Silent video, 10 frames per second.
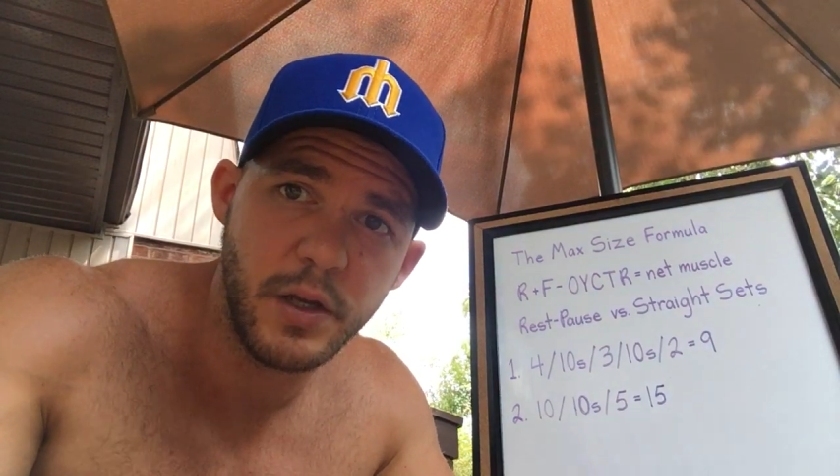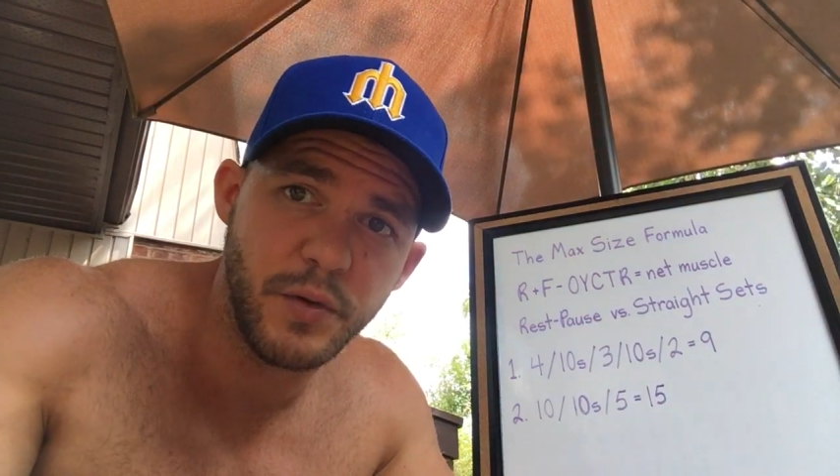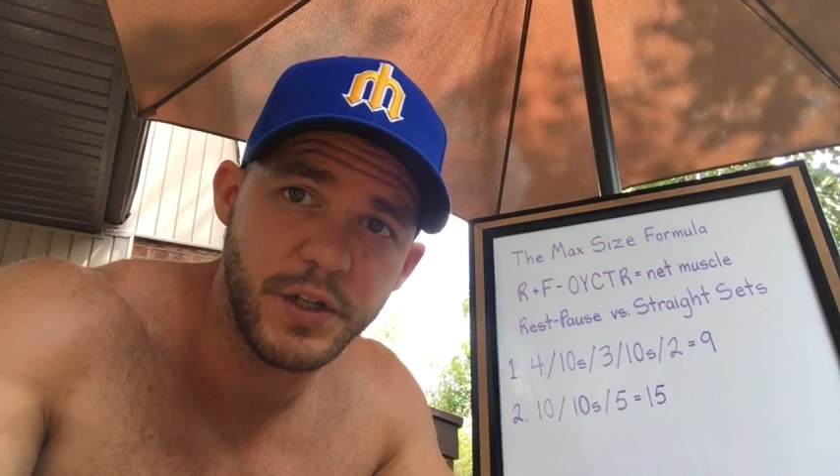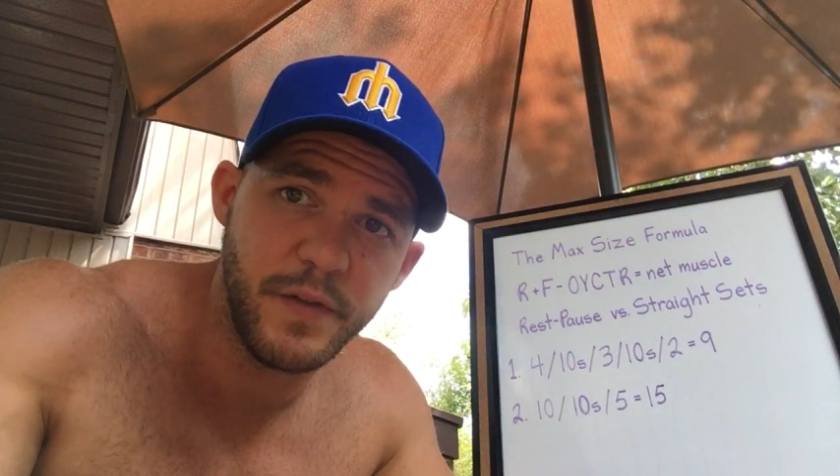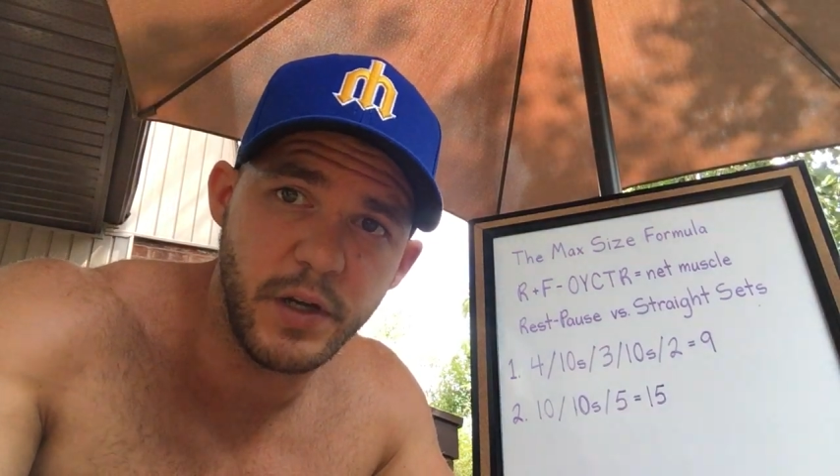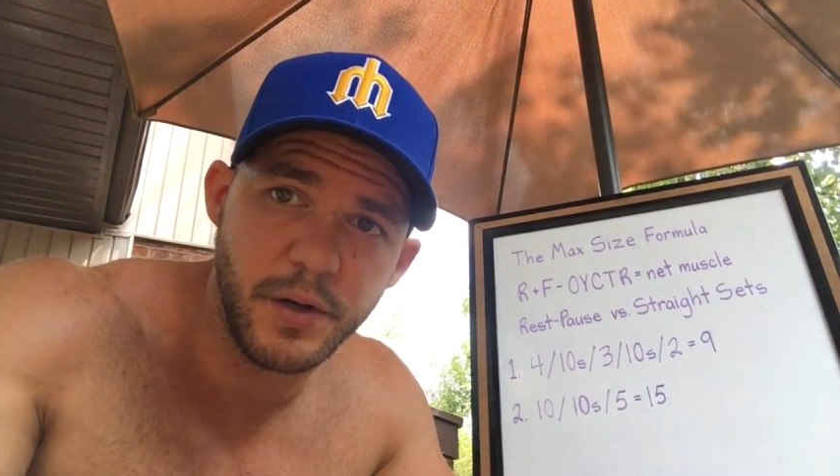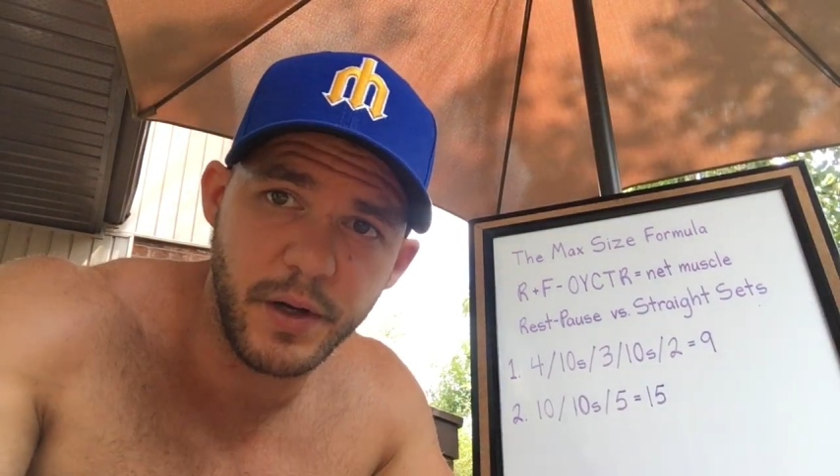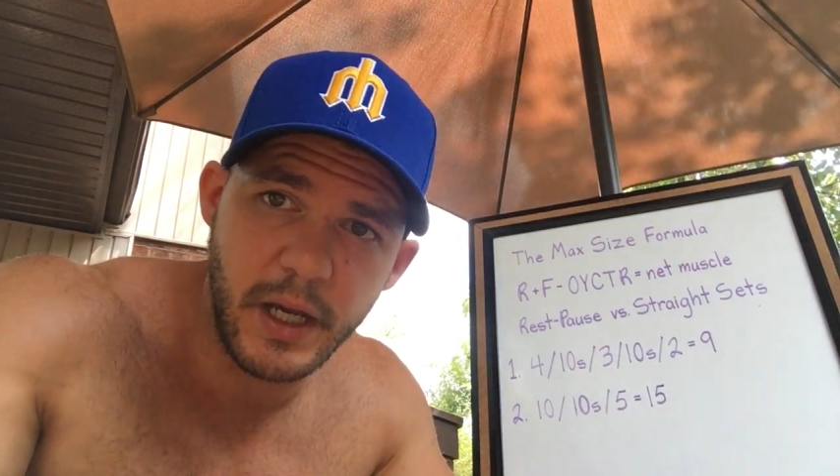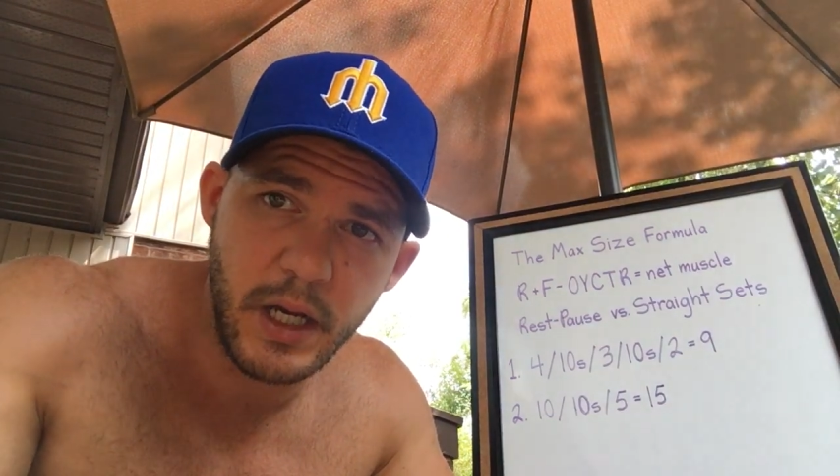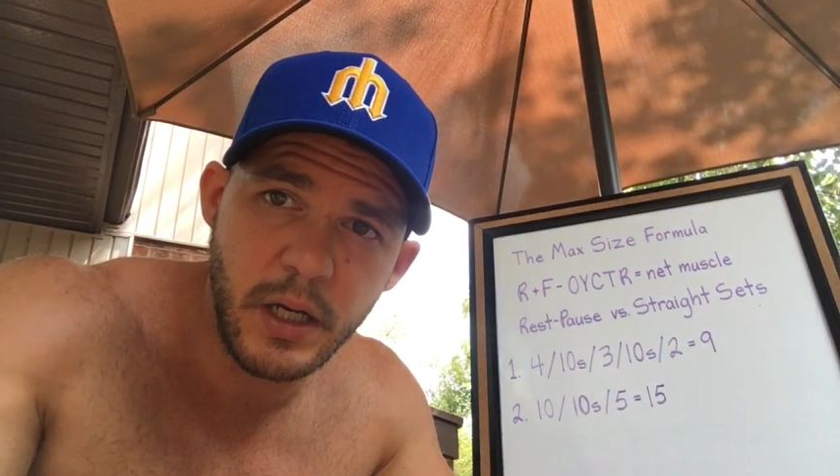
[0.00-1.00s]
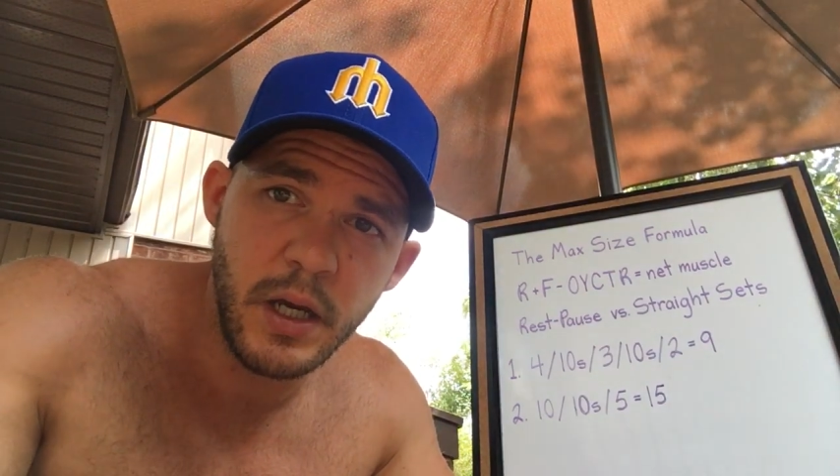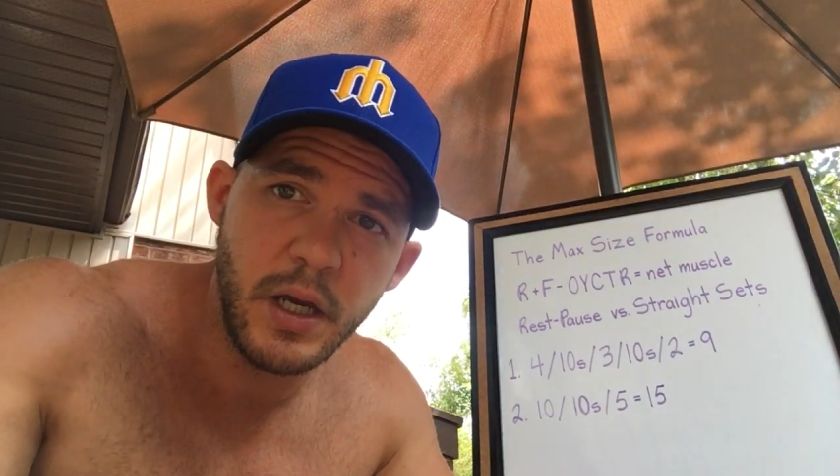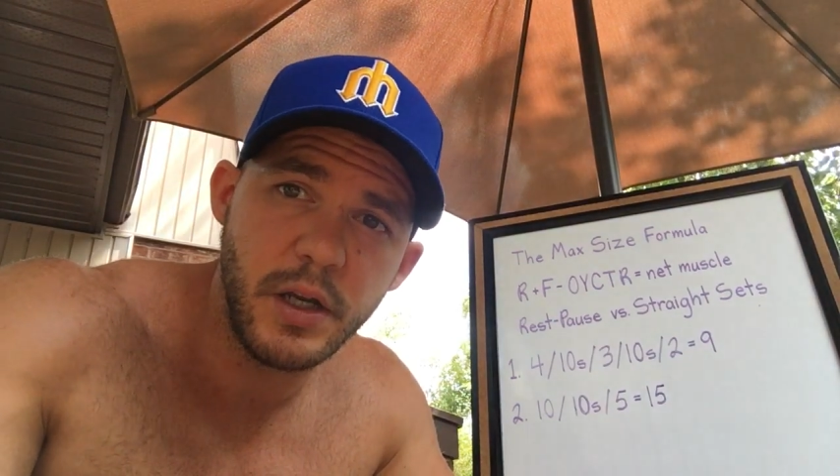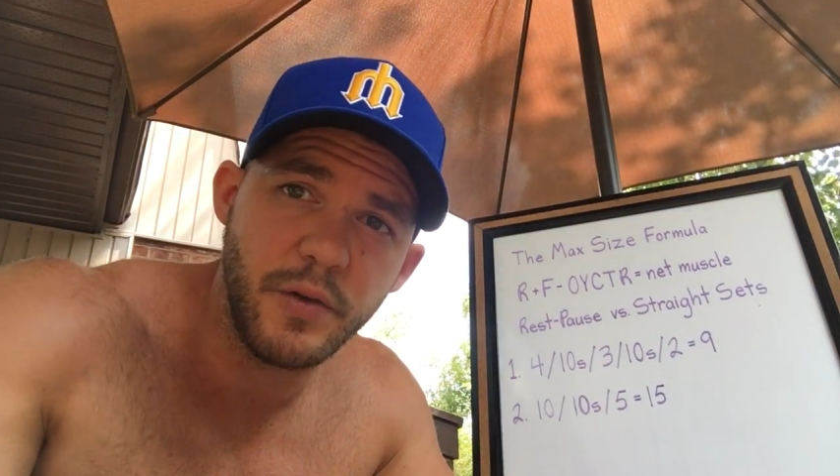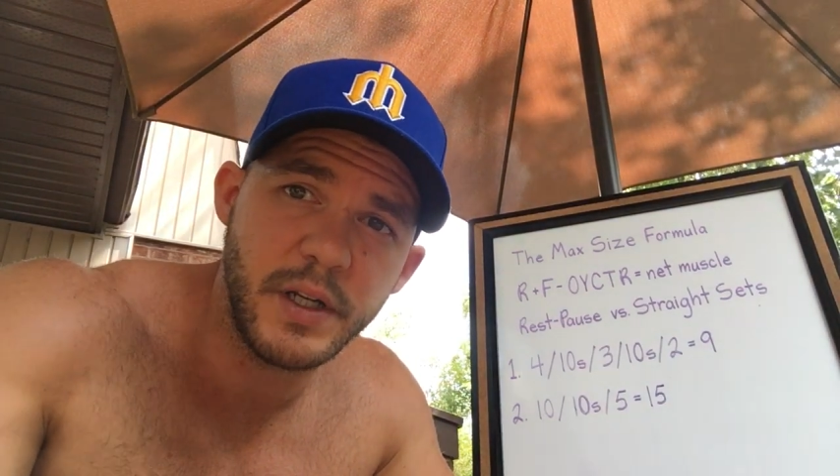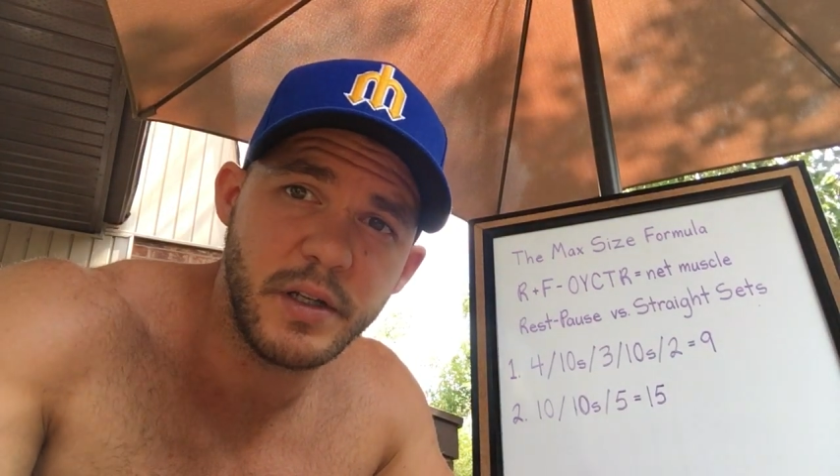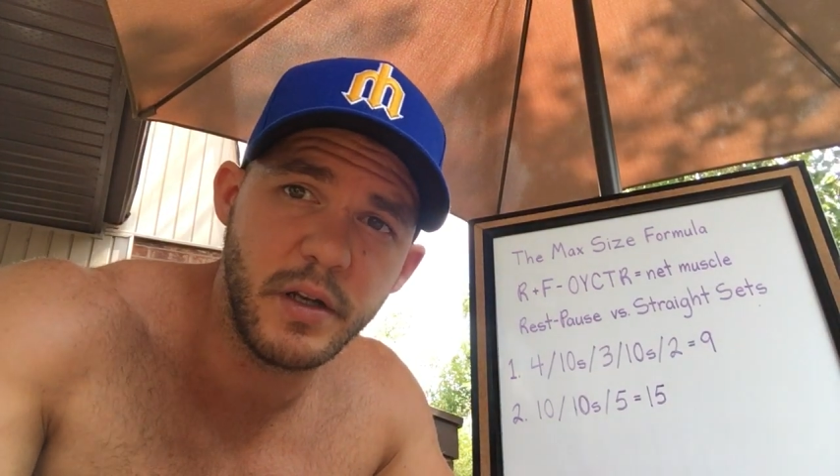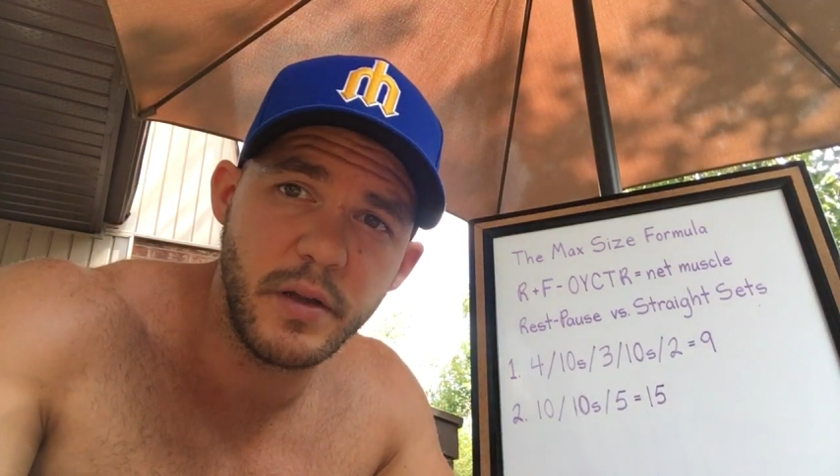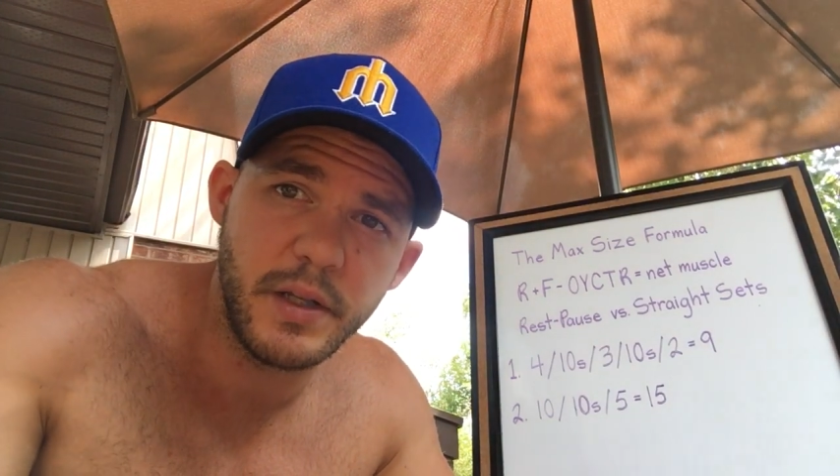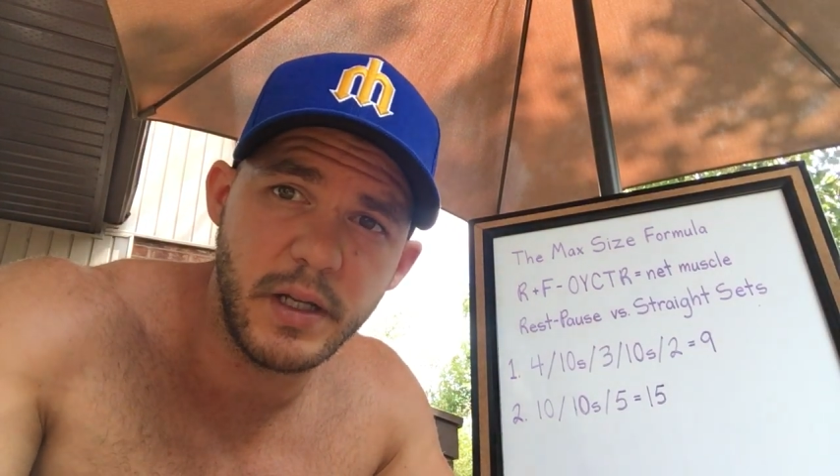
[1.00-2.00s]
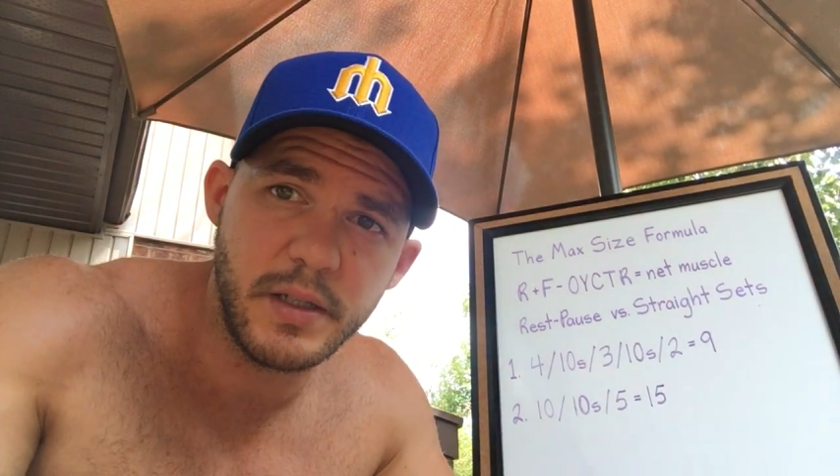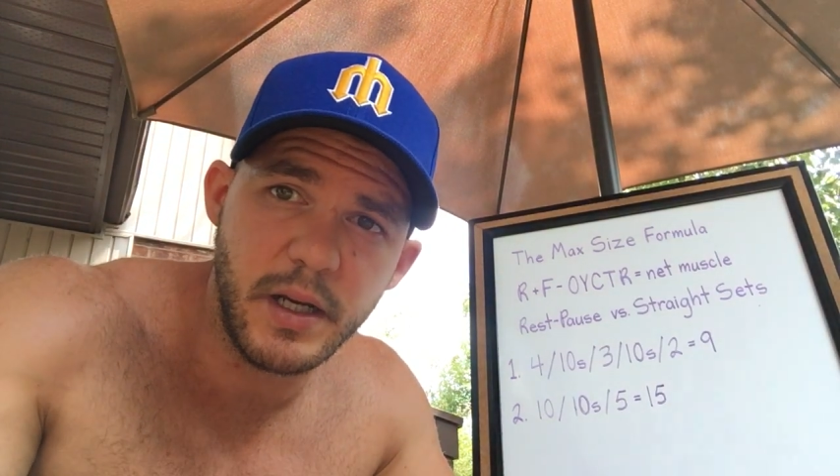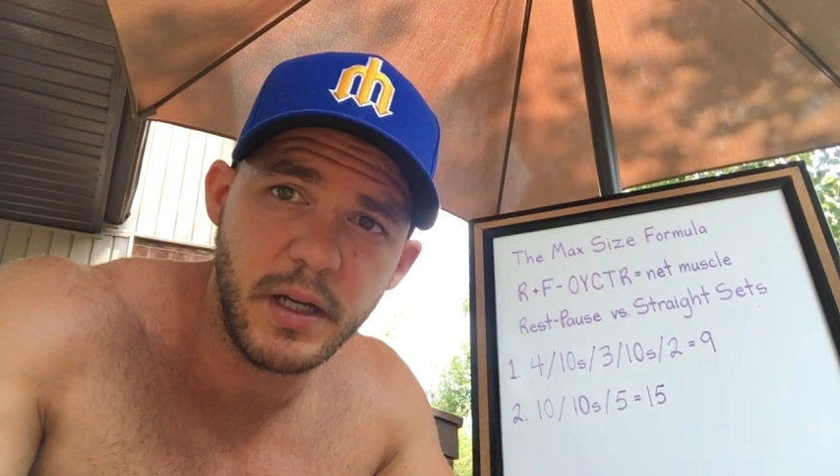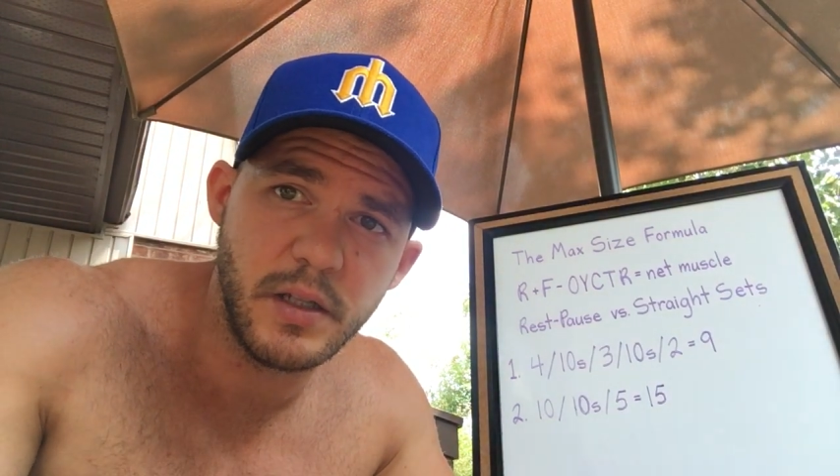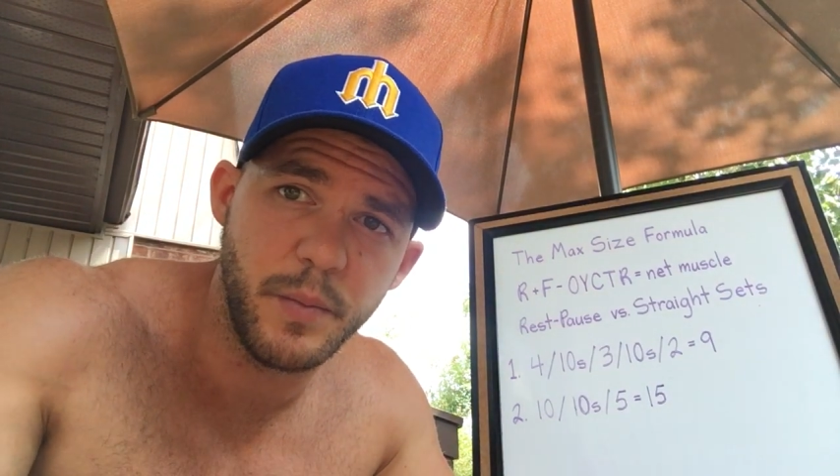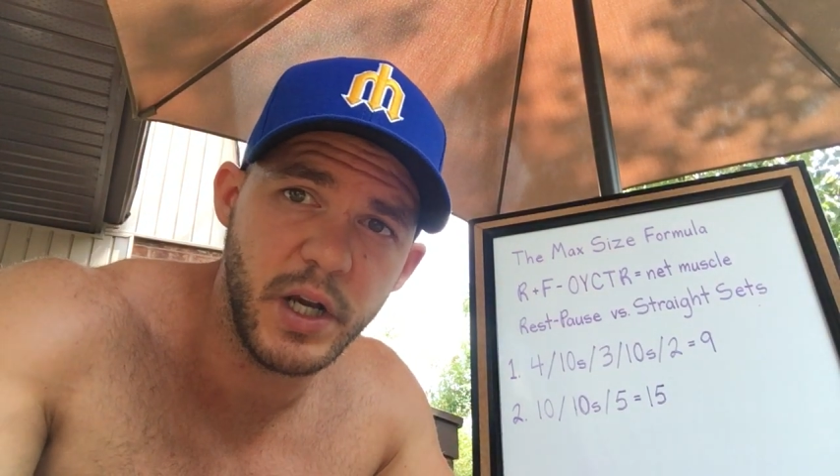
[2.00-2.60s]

You reach failure again, you rest another 10 seconds,